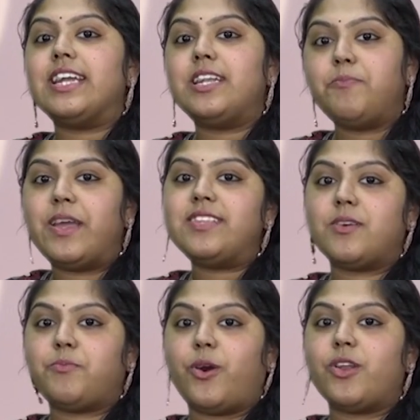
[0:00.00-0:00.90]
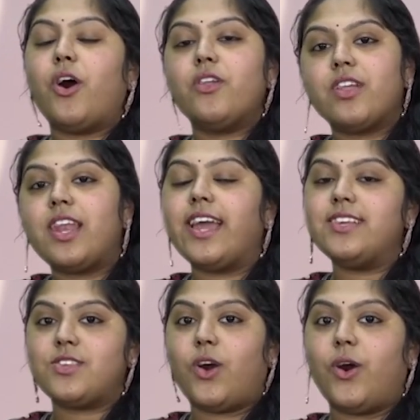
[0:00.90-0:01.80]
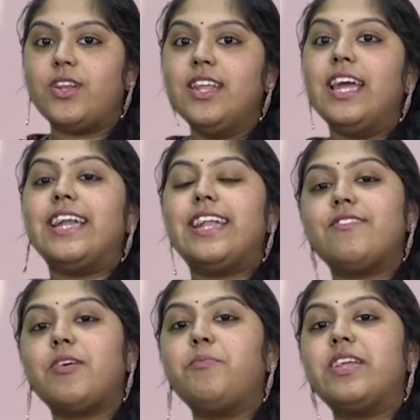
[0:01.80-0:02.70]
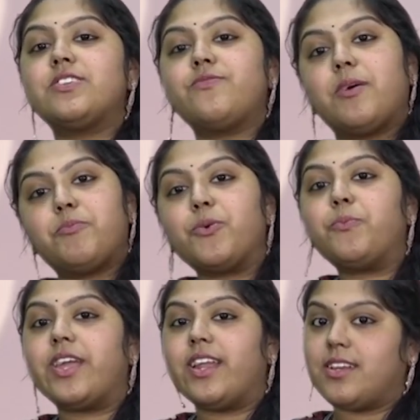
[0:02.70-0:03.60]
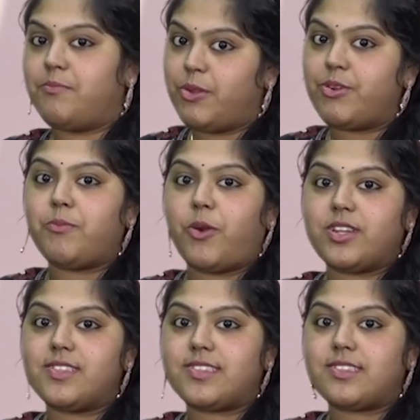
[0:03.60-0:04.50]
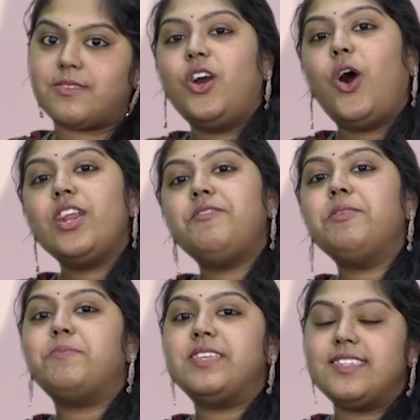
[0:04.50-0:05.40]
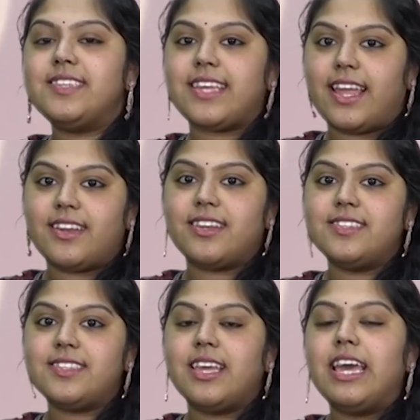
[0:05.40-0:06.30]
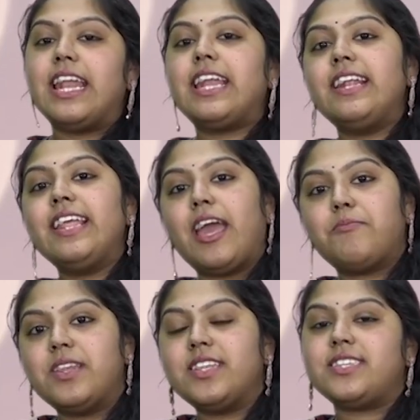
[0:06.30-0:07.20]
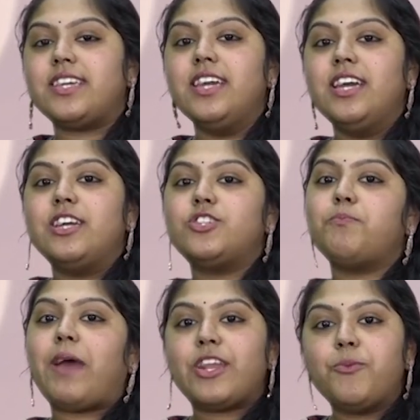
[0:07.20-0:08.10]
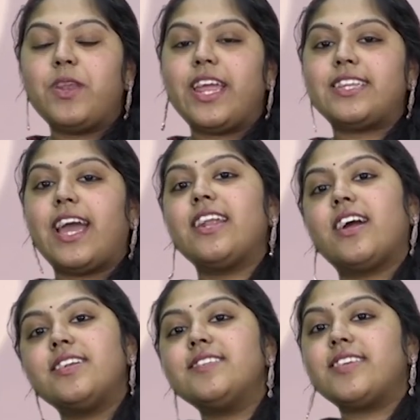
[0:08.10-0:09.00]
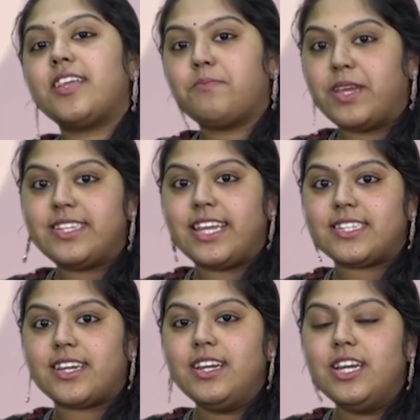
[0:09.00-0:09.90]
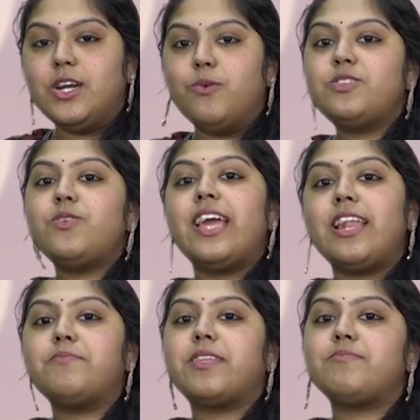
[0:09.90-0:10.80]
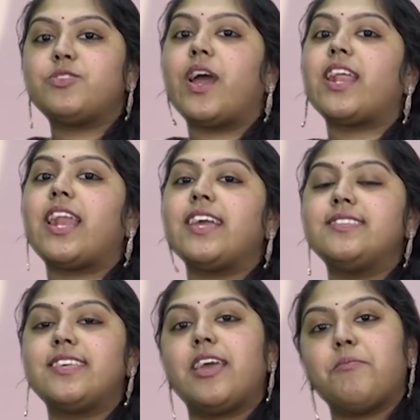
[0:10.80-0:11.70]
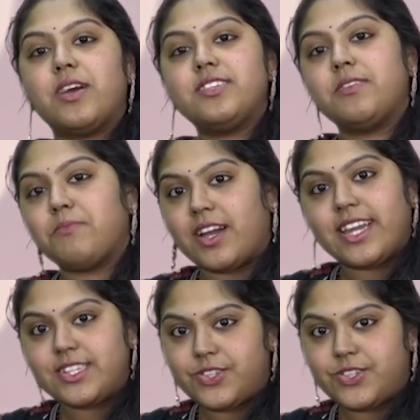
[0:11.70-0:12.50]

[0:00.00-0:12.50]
depends upon or relies on development of appropriate computer models. Or even business analysts need the ability to manipulate and understand big data, which will help them to analyze the emerging market